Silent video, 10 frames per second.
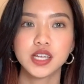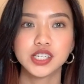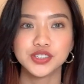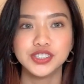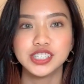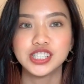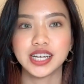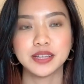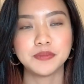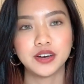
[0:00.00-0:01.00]
so just check
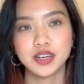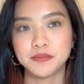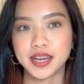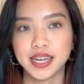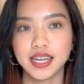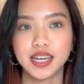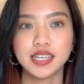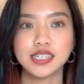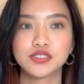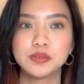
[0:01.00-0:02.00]
them out in my
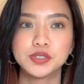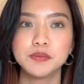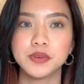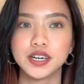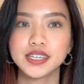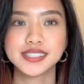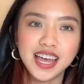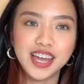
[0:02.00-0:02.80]
description box.